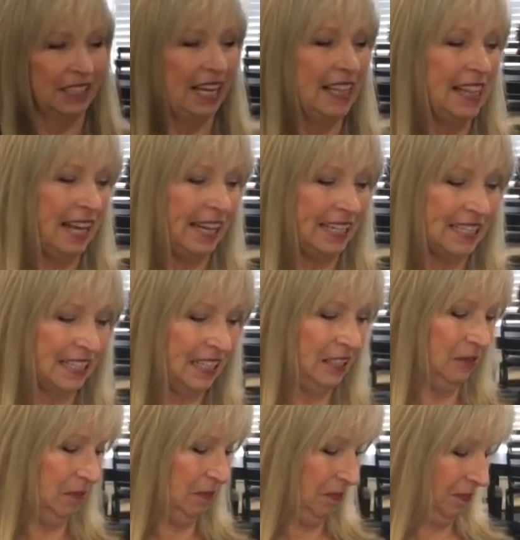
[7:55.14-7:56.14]
I like it.
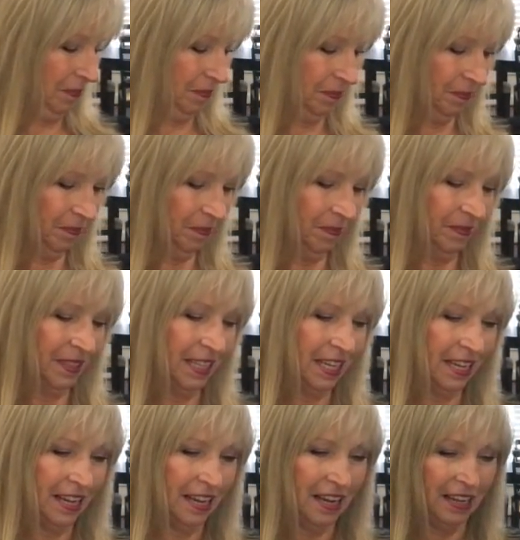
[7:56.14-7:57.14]

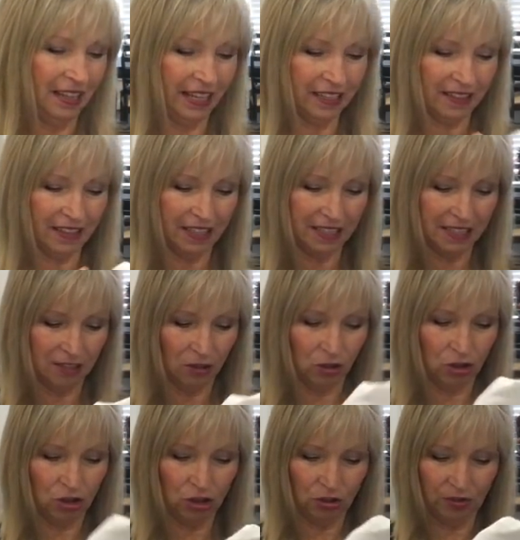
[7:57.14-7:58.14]
I like that it's a
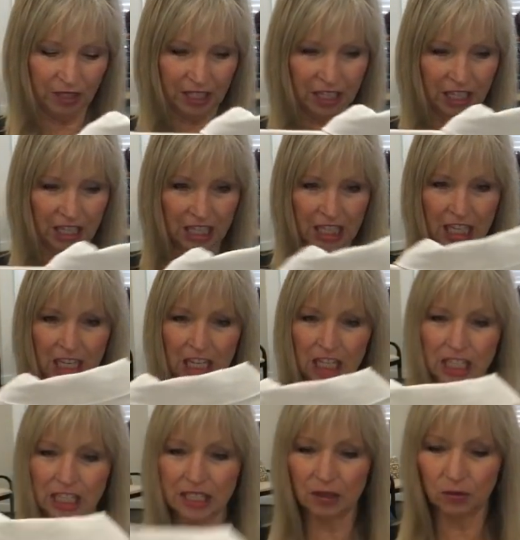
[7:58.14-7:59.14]
little shorter.
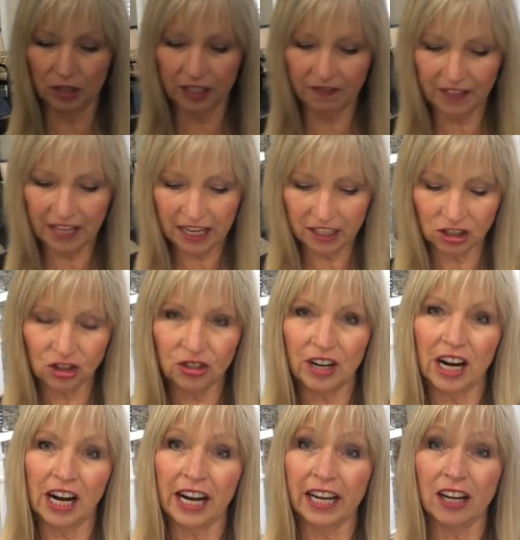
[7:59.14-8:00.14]
So we'll give that a
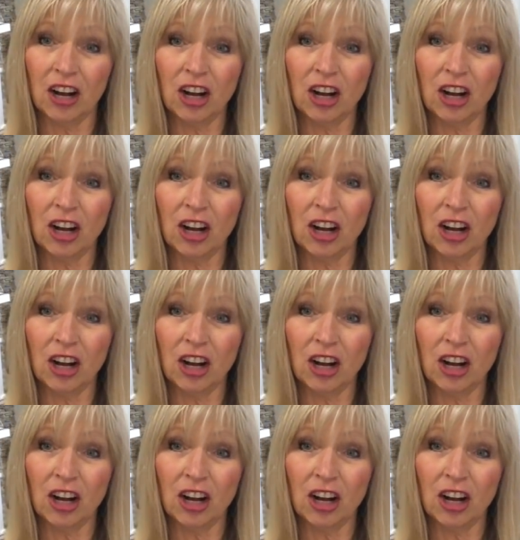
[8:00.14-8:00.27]
try.